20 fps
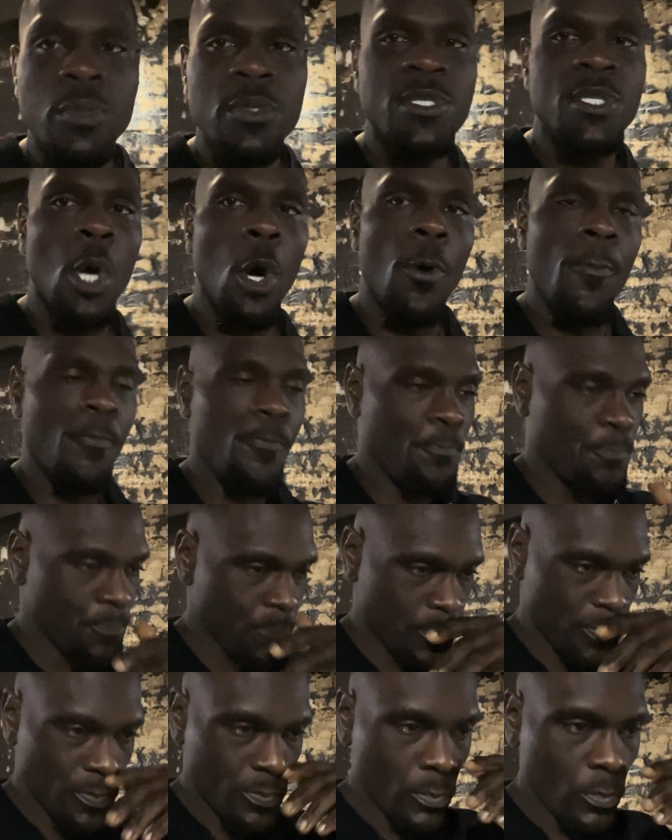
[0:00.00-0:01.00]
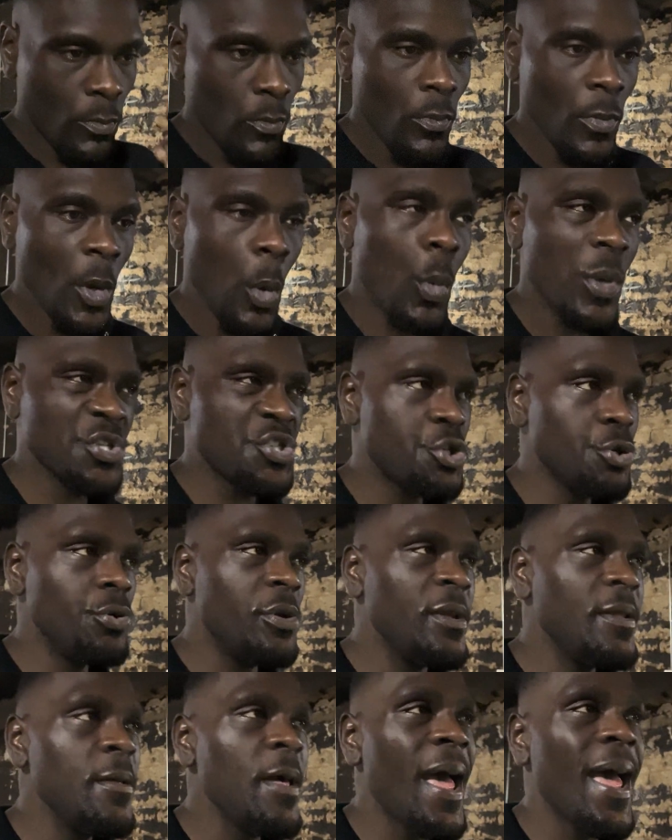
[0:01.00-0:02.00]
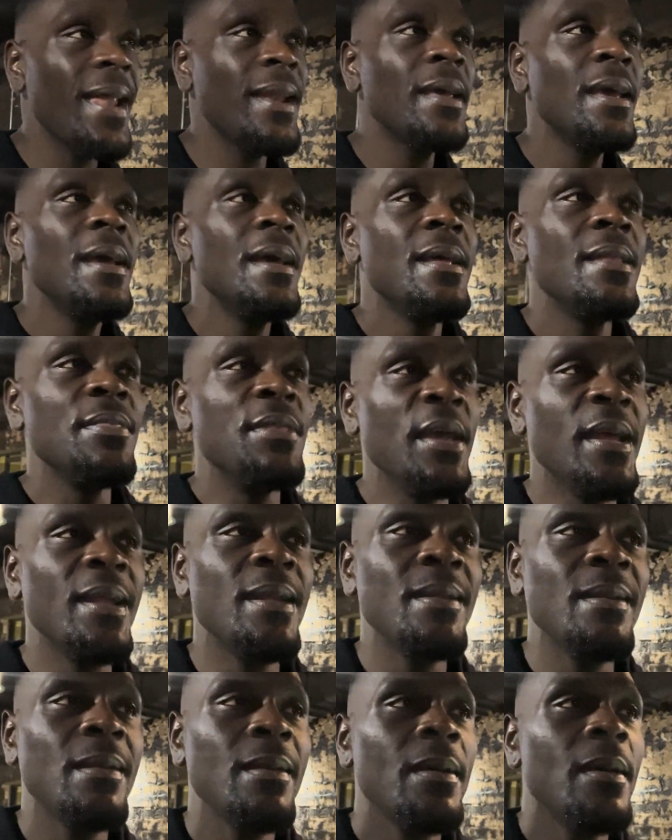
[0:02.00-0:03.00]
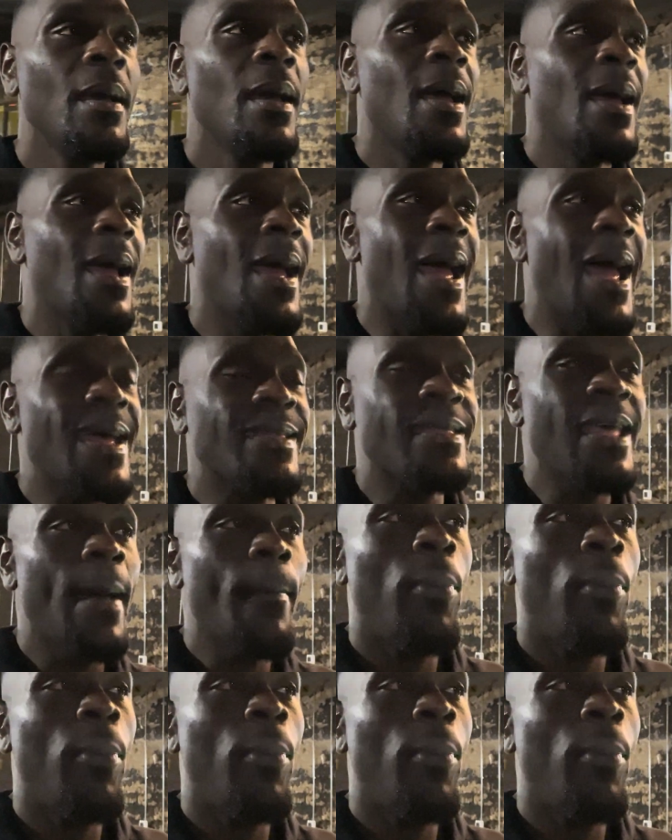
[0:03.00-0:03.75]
So once you do that, then at that